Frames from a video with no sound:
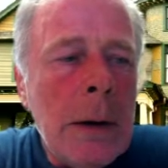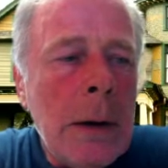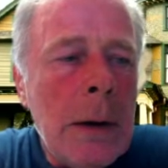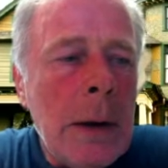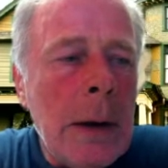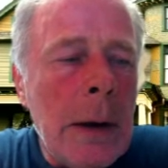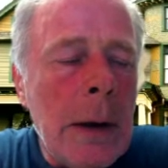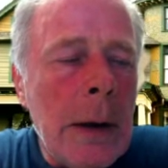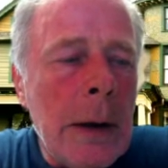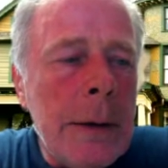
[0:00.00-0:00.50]

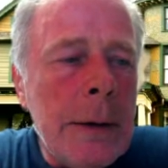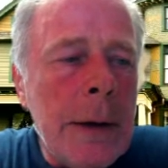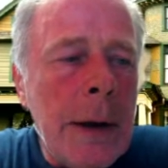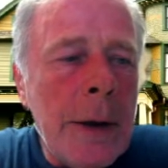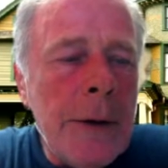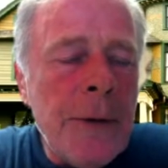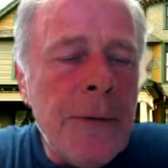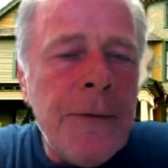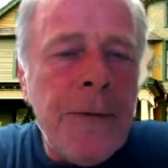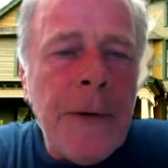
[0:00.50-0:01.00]
The
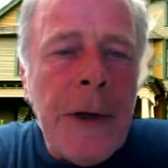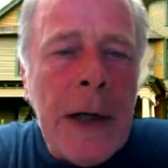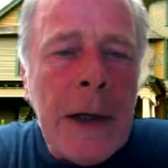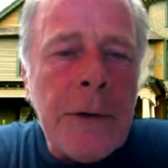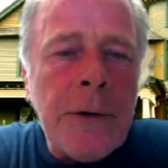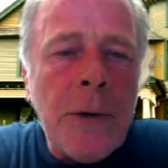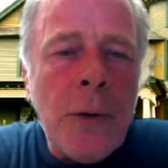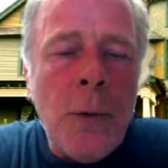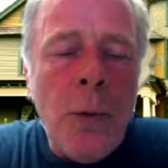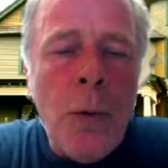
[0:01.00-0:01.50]
other
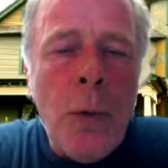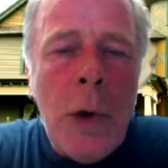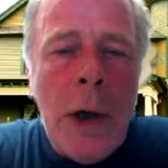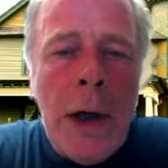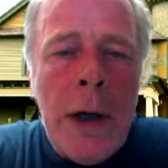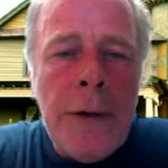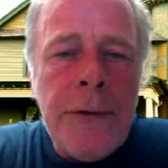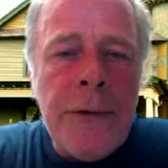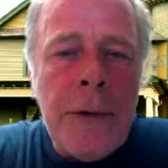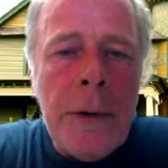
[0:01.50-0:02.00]
factor
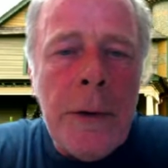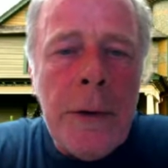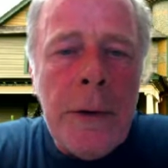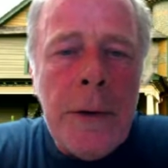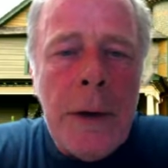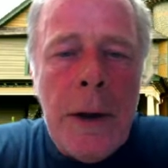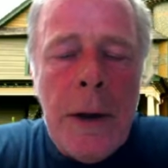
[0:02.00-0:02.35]
was I